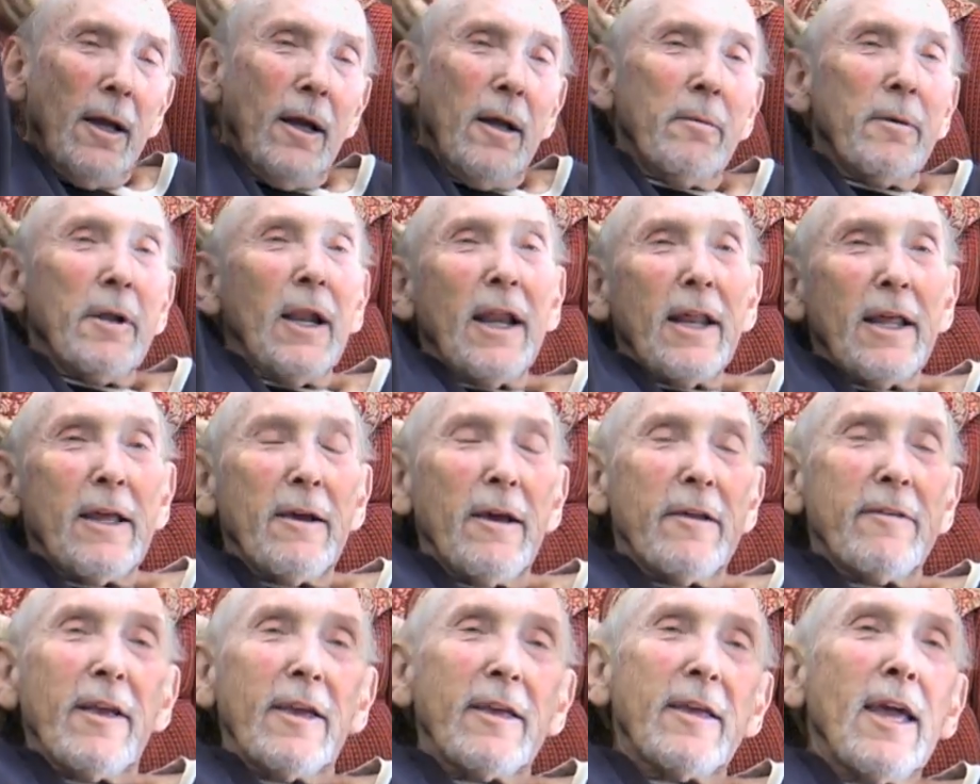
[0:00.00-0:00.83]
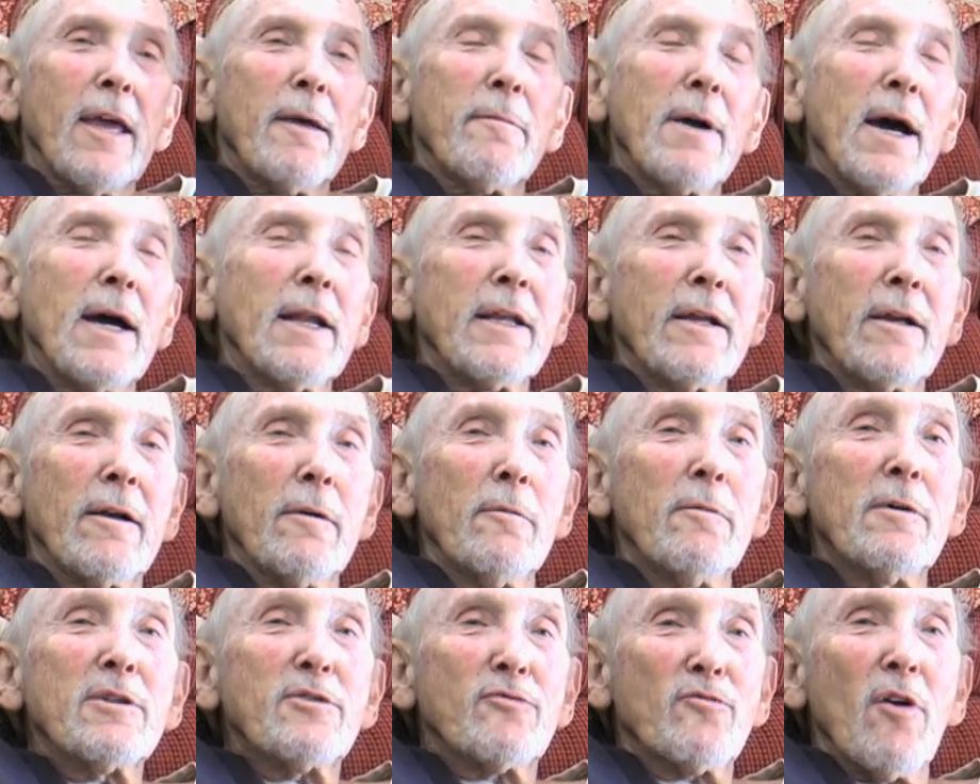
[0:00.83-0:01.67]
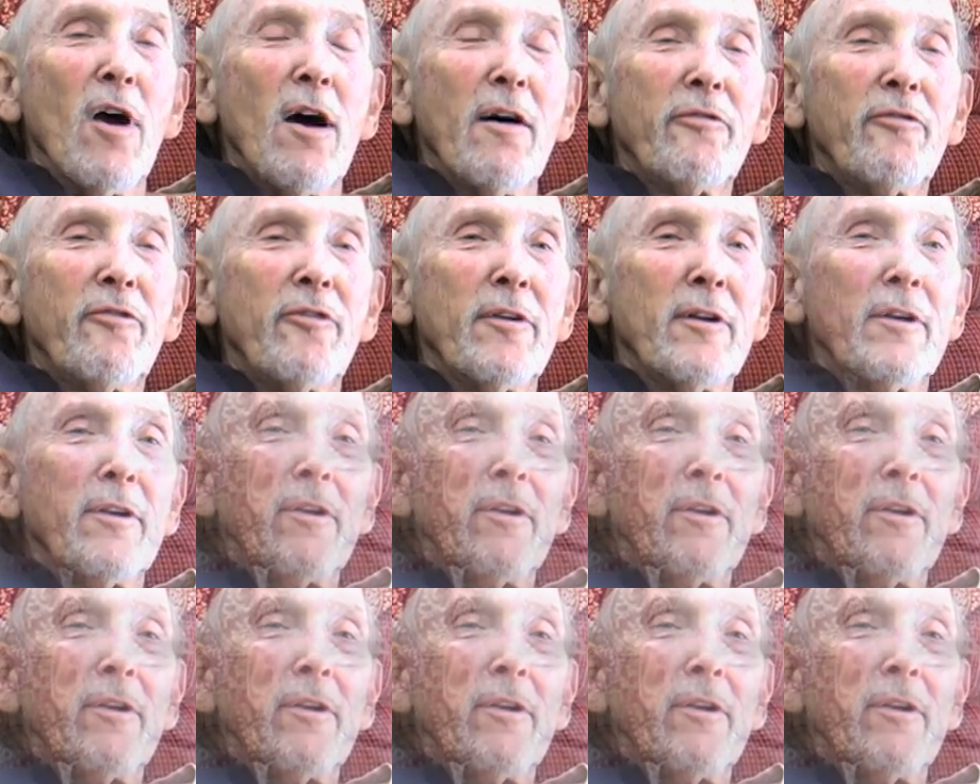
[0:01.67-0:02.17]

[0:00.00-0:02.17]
In any case, I came out here. It was rough.